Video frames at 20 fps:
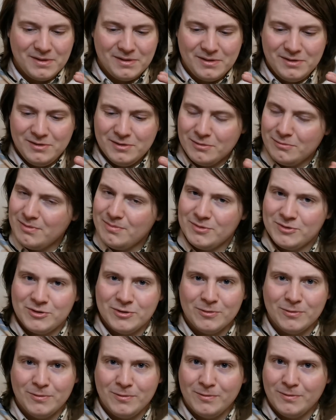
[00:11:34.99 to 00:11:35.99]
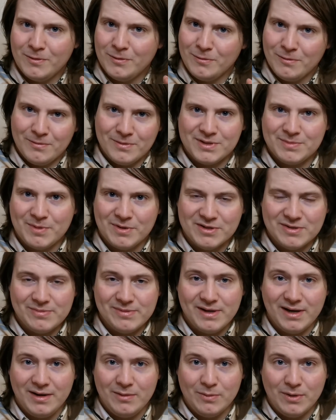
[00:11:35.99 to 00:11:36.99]
you're immature or
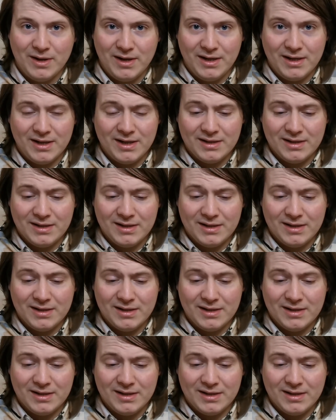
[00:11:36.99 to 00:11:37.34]
irresponsible in any way.